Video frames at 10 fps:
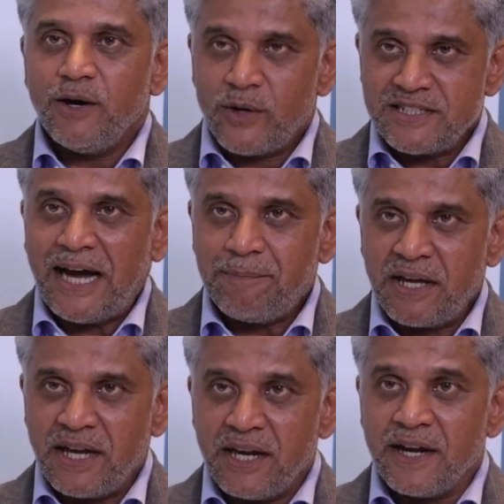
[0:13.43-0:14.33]
and what is
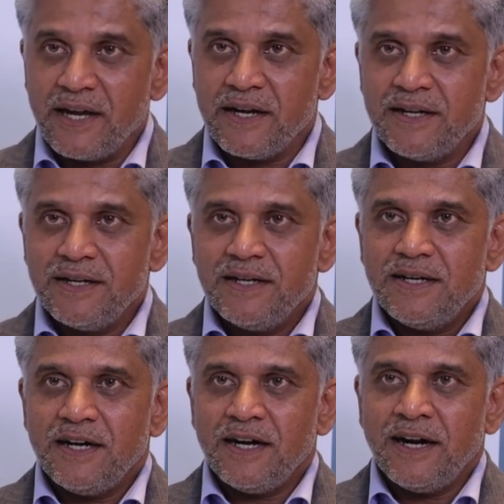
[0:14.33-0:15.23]
happening in India.
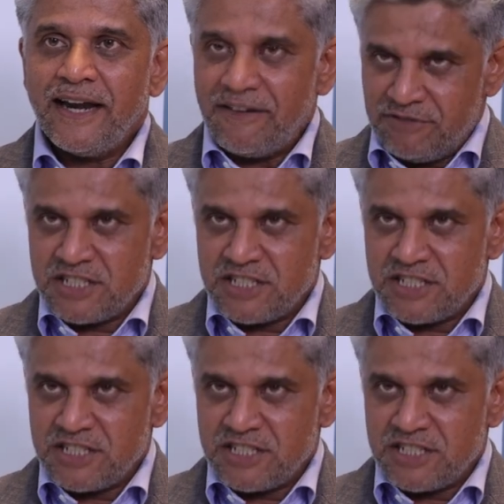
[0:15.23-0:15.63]
I've